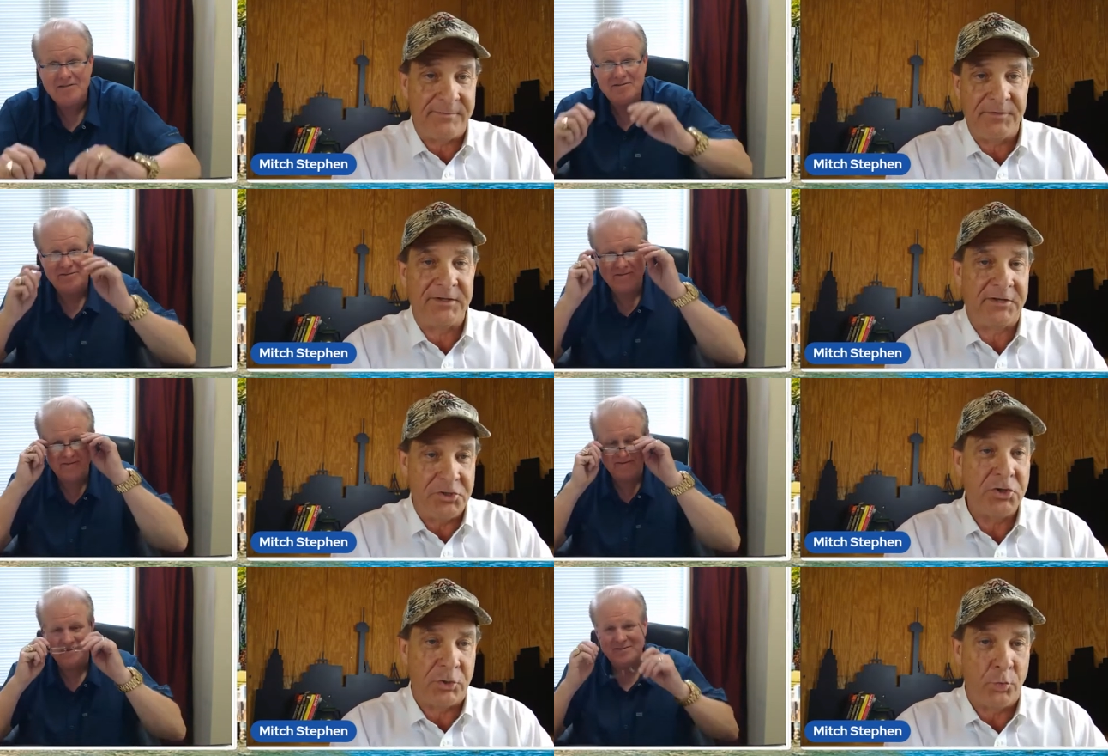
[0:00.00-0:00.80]
Speaker 1: something
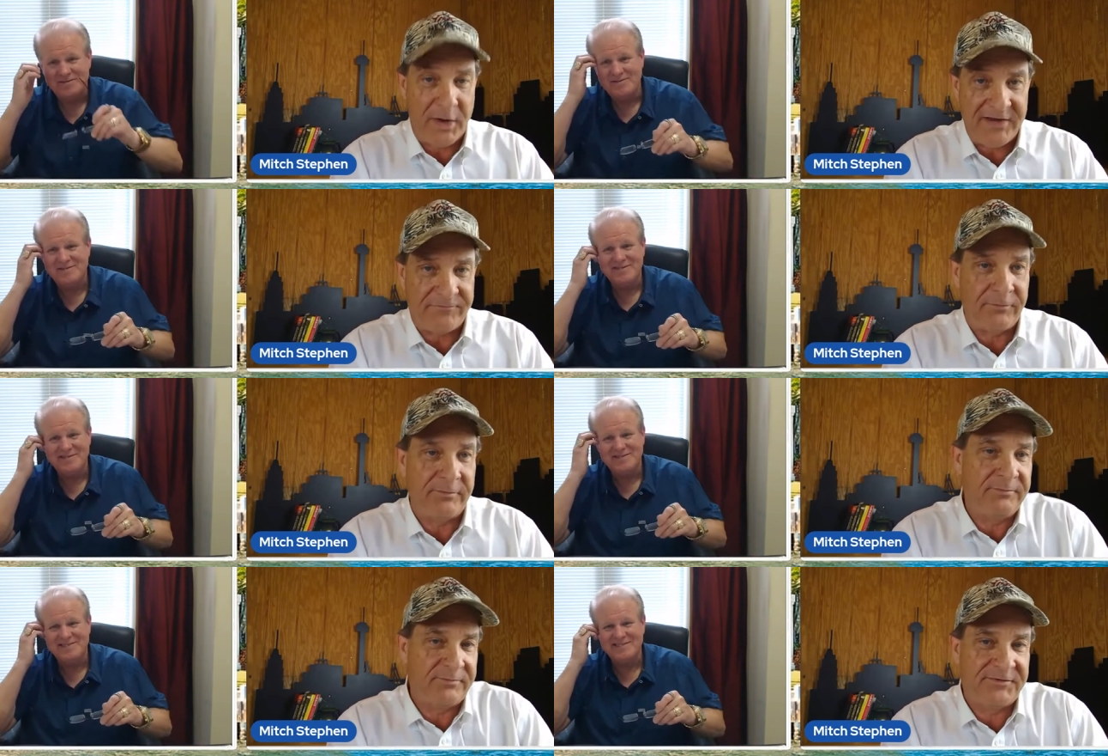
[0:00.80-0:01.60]
and you can wait
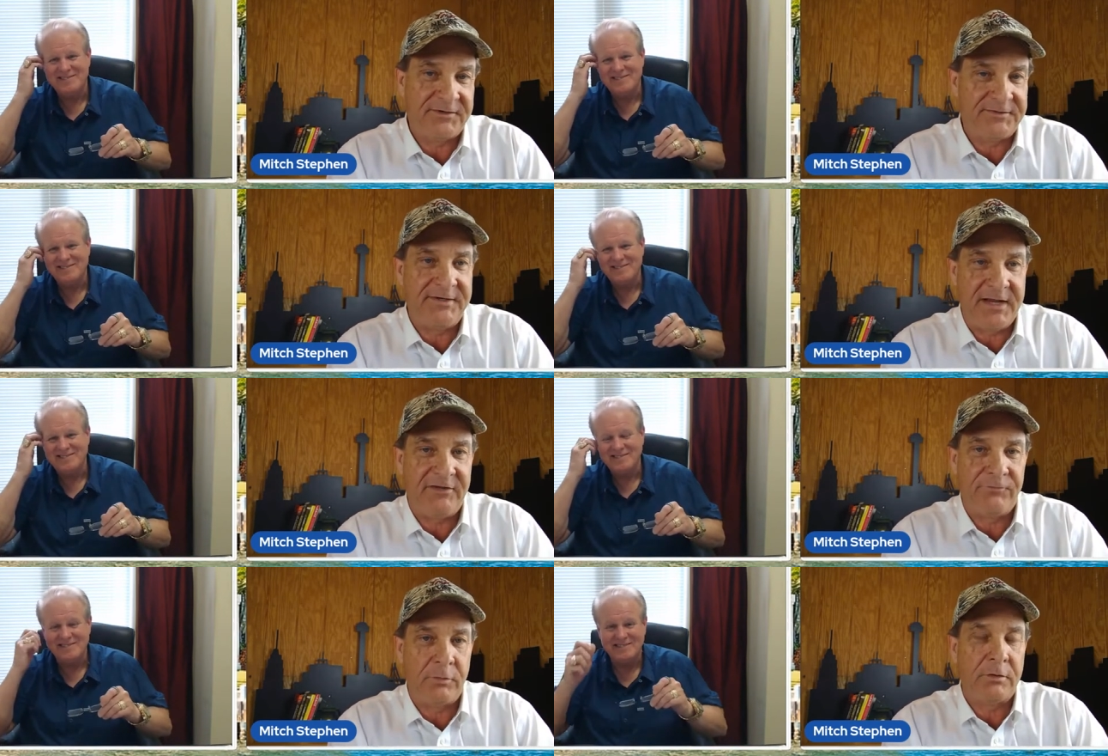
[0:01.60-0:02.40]
for 60
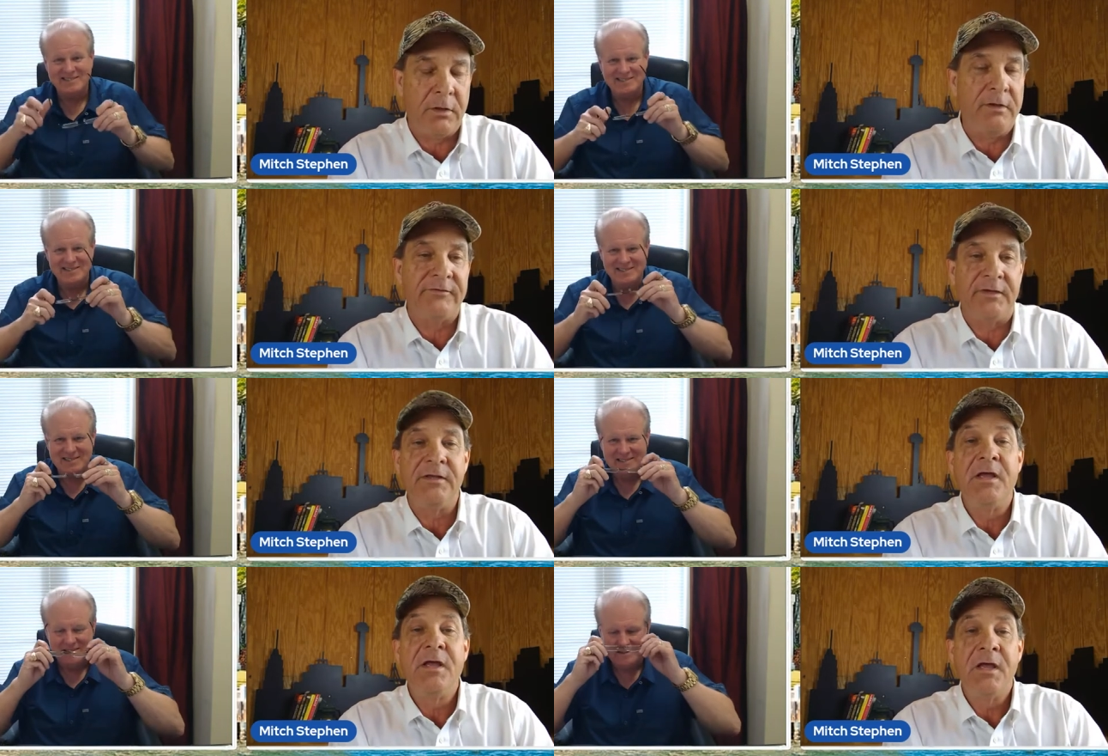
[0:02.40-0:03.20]
days for a
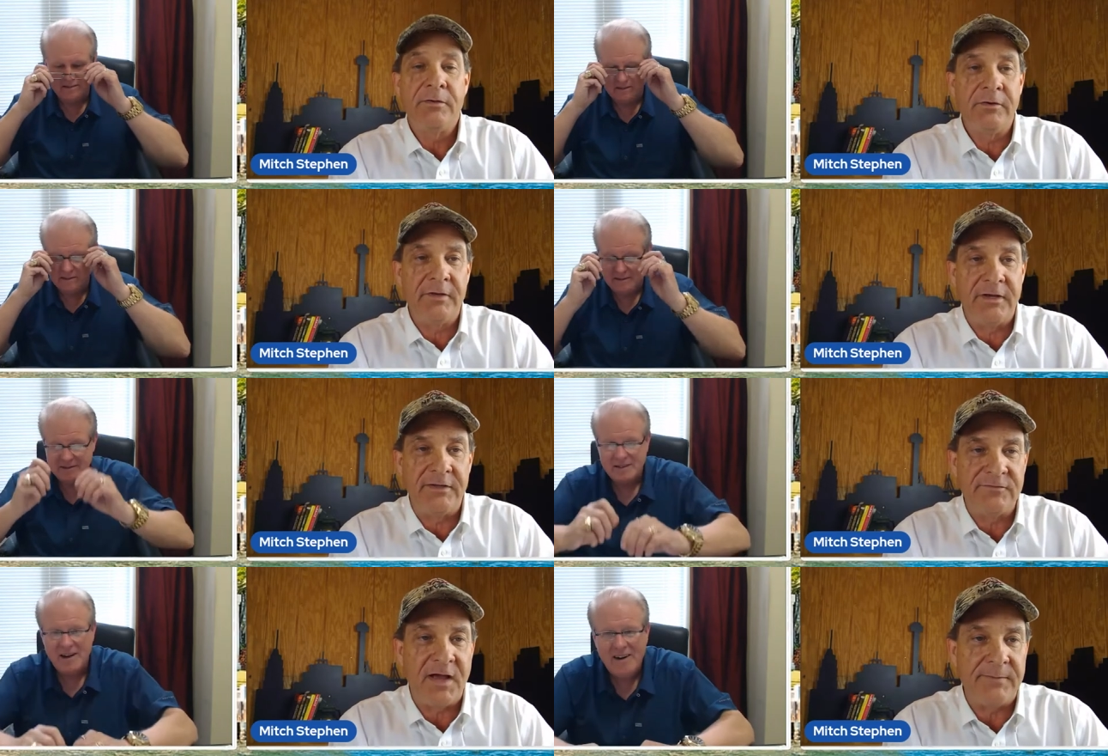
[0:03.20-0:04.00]
closing, you're
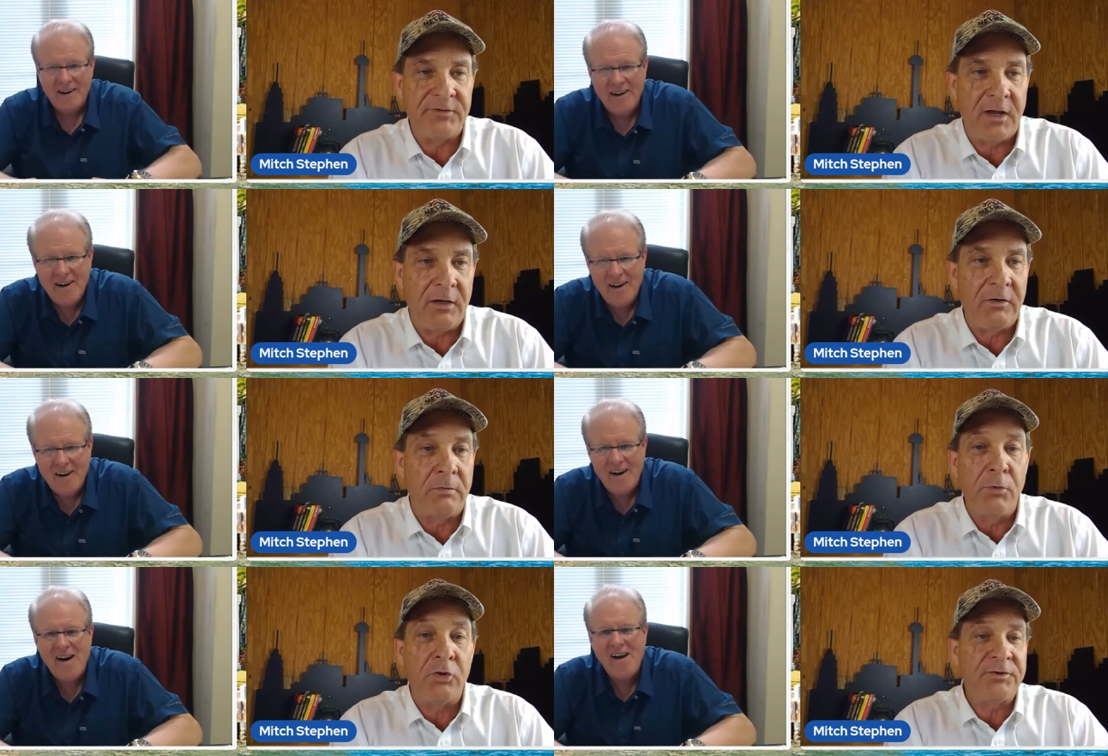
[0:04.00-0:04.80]
getting top
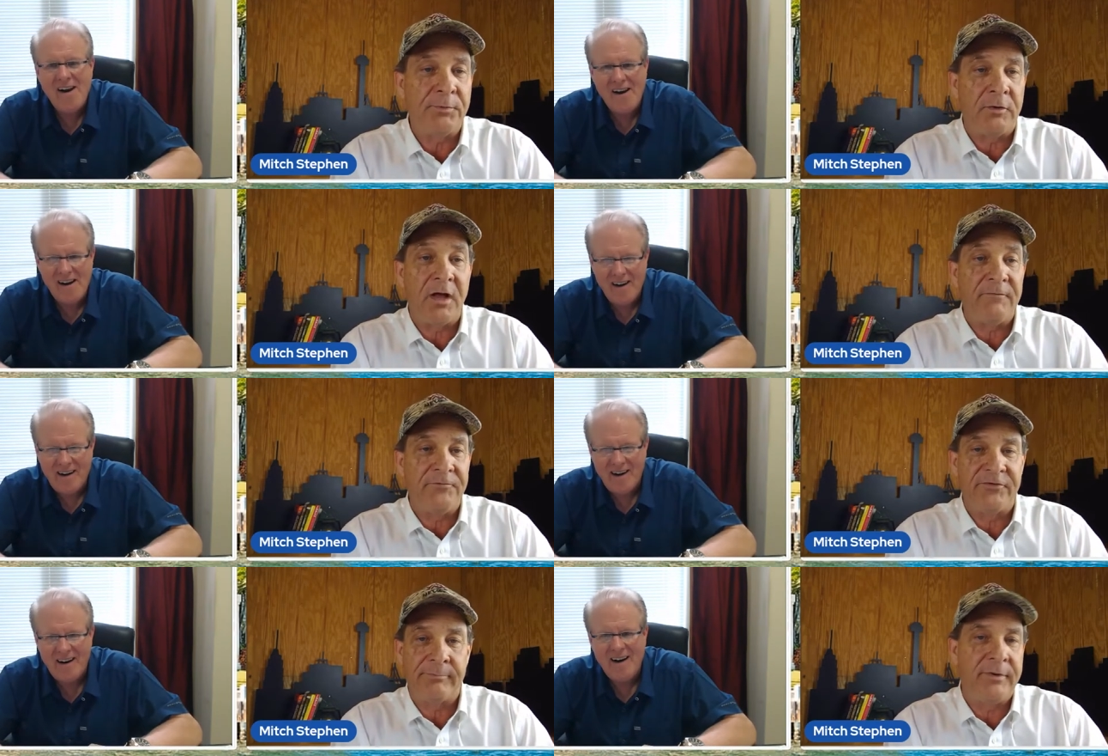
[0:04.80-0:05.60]
dollar or multiple
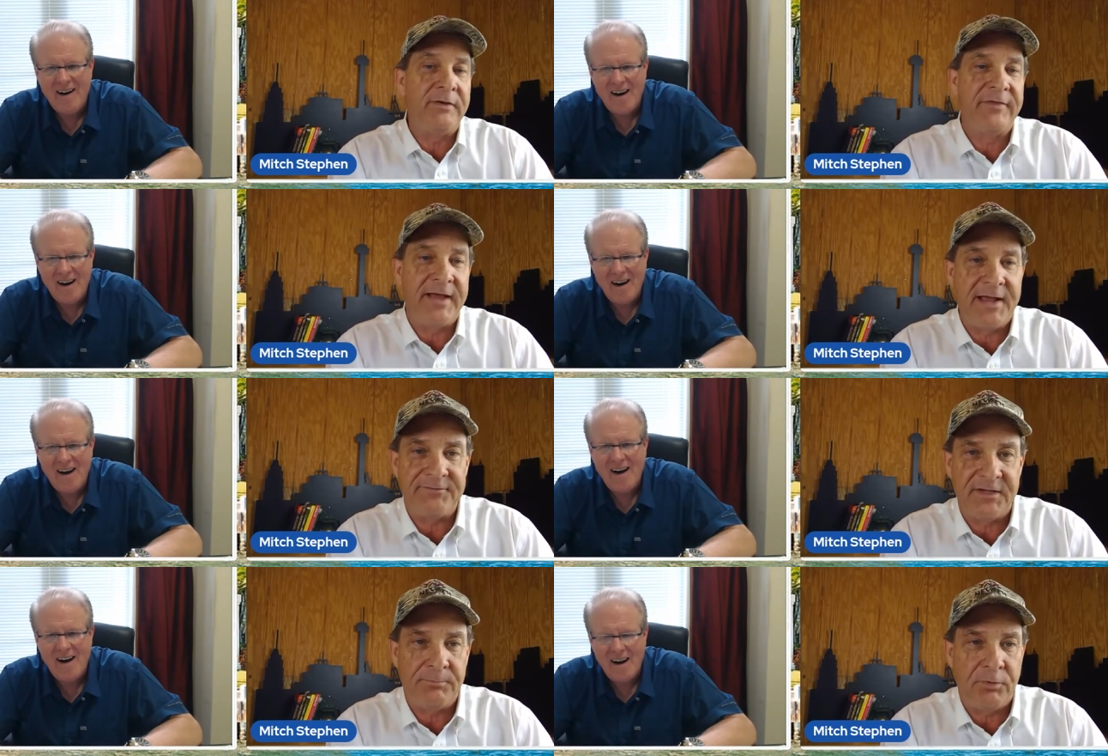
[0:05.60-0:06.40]
offers above the
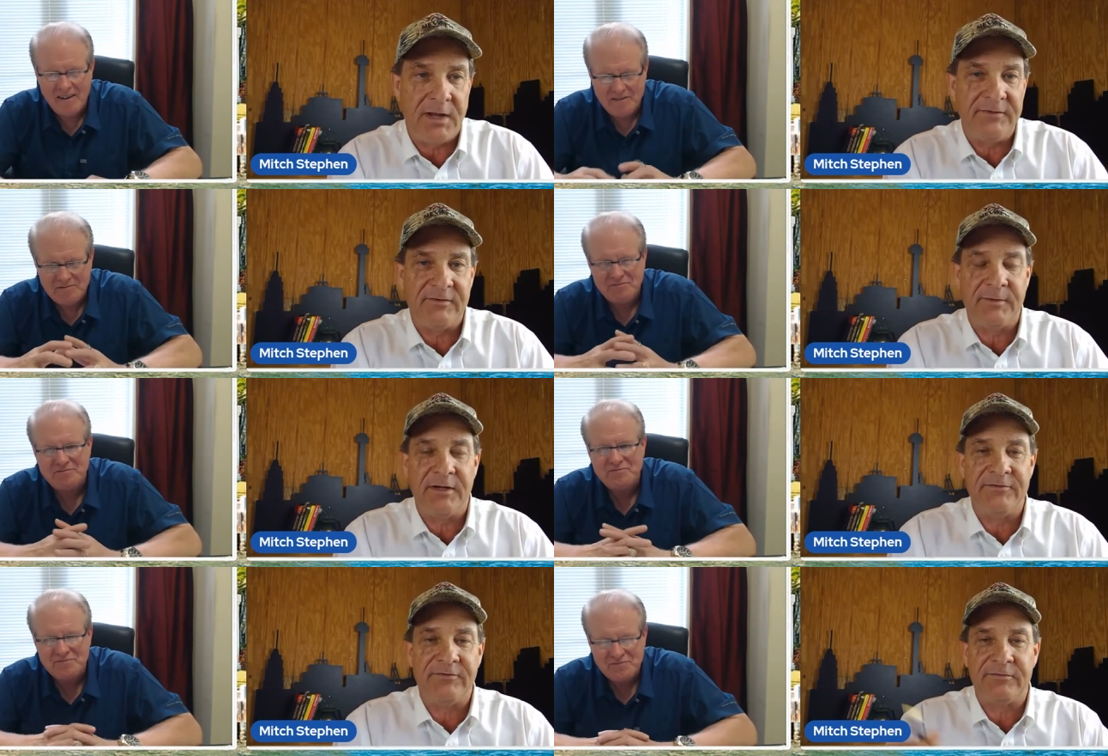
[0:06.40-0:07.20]
asking price. I mean,
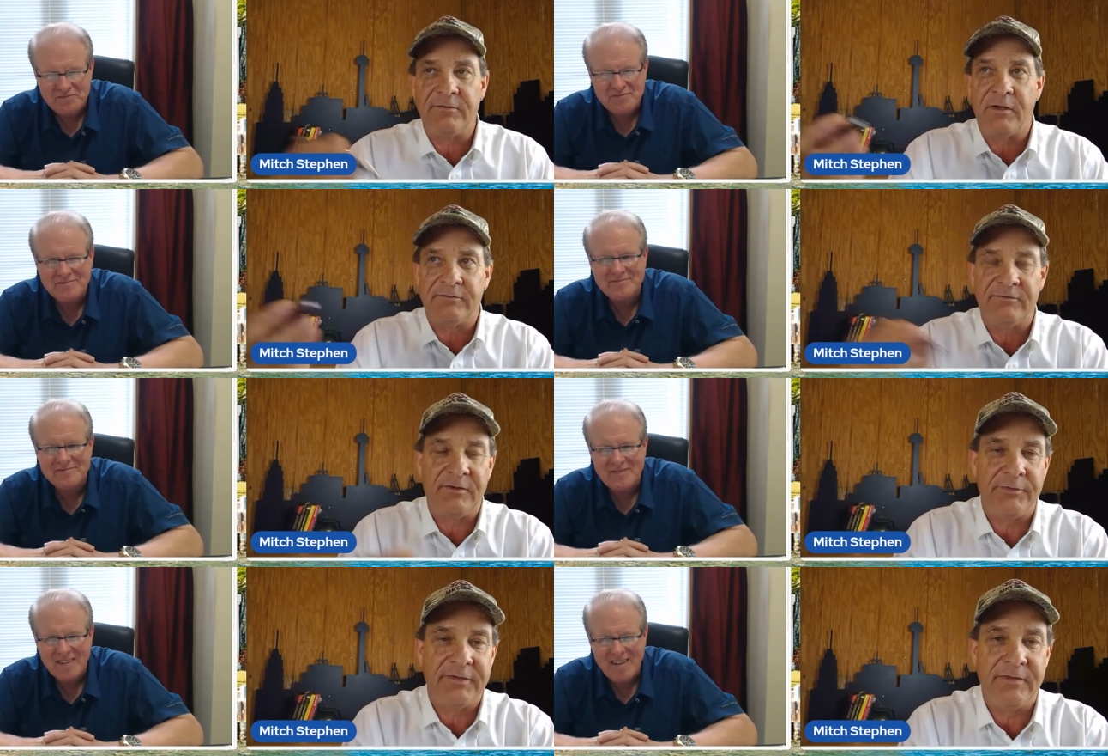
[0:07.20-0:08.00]
I just talked to
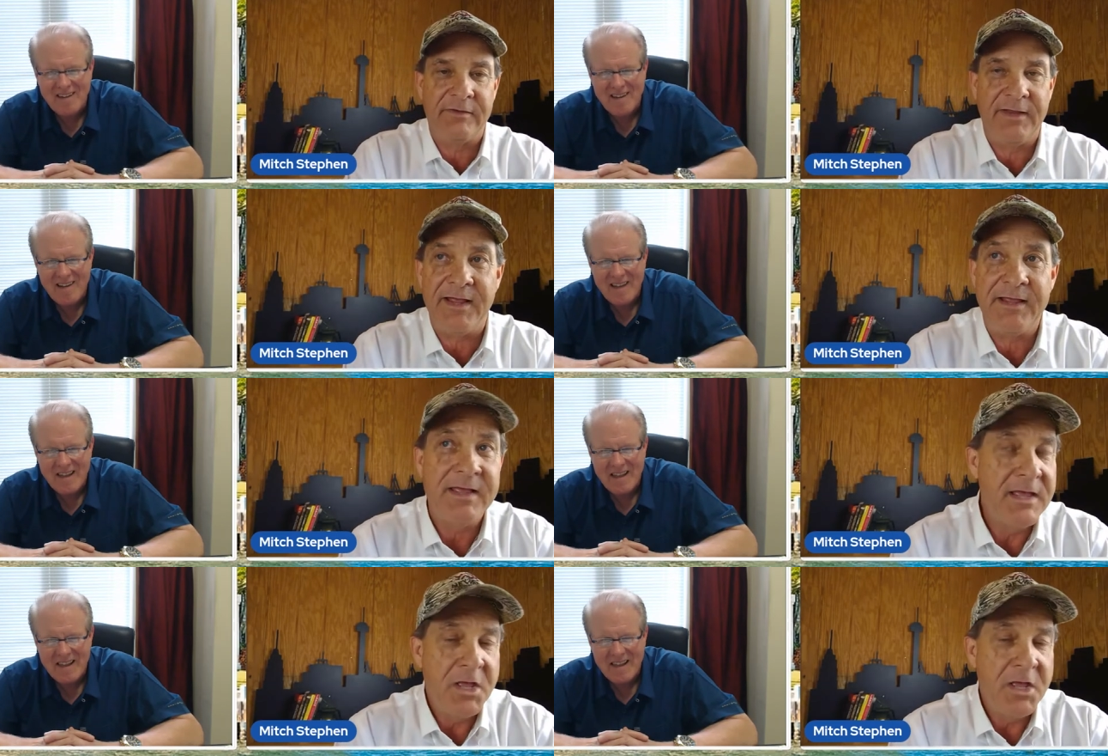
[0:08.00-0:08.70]
someone the other day,